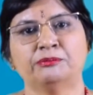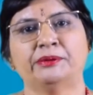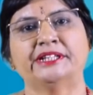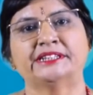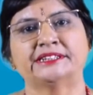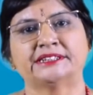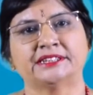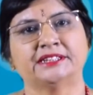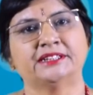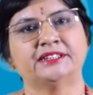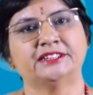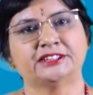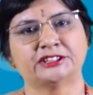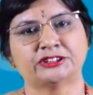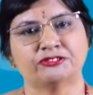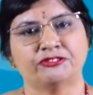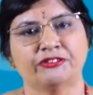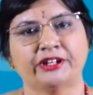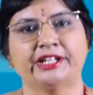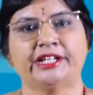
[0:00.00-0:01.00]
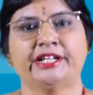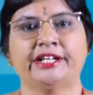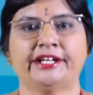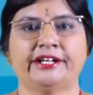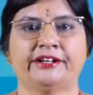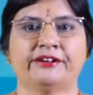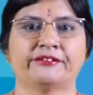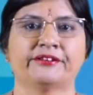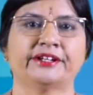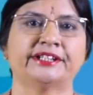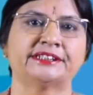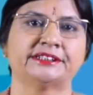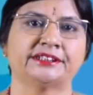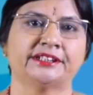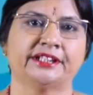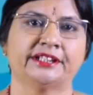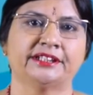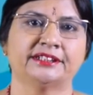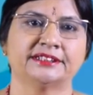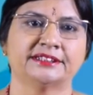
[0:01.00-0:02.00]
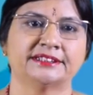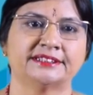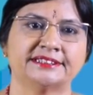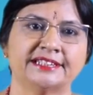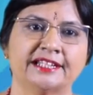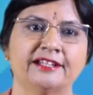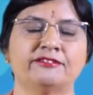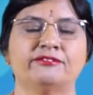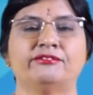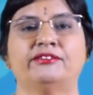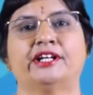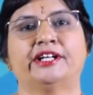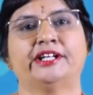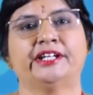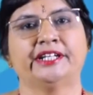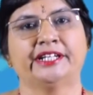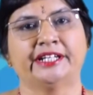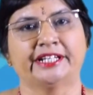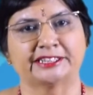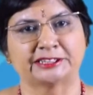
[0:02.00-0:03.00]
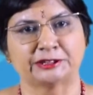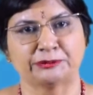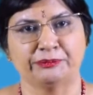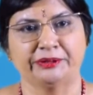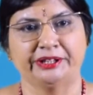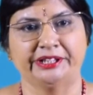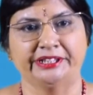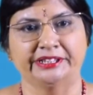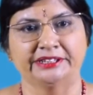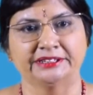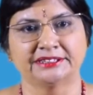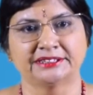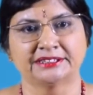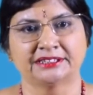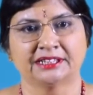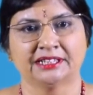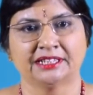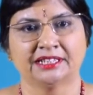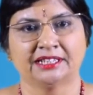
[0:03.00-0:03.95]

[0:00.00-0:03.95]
best in this very interesting self-learning experience.